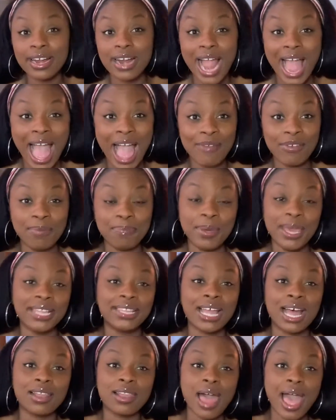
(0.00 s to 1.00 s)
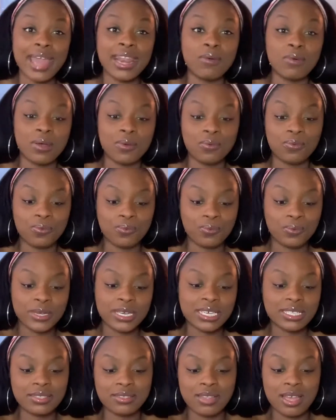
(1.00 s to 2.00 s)
I haven't peeked online at what,
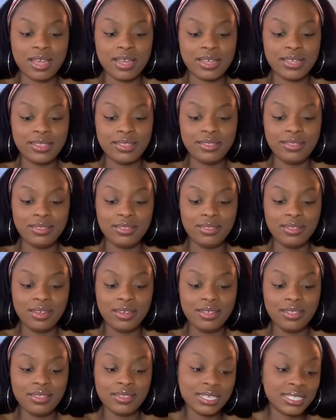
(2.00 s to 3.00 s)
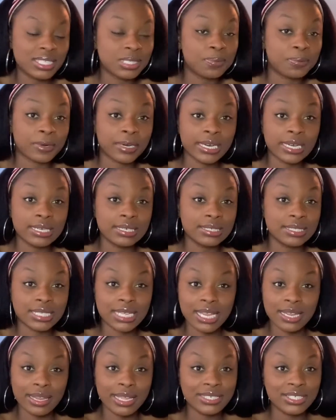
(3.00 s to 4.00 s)
what uh, this spring's
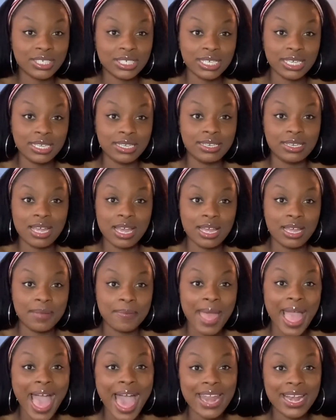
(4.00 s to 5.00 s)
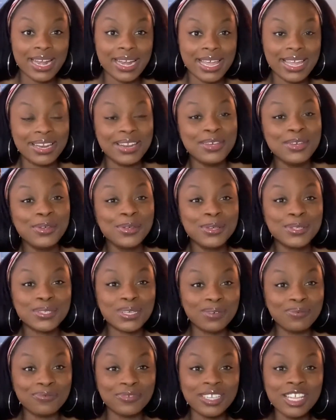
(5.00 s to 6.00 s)
collection um, had in it. So
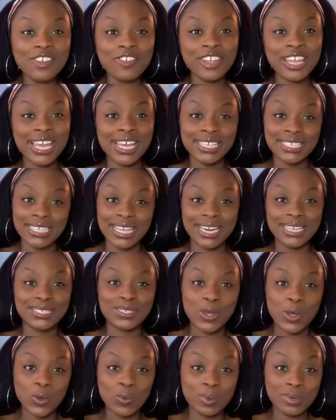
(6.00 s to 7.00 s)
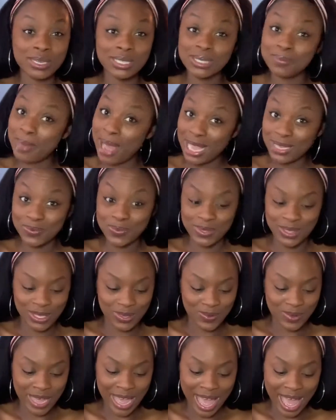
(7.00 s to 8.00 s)
I'm really, really excited to open this box with
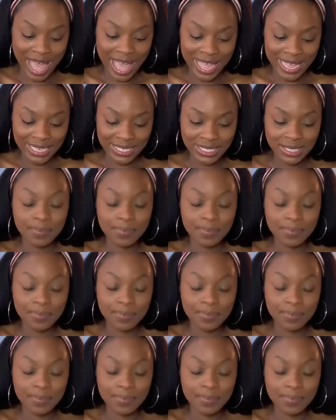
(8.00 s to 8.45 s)
you guys.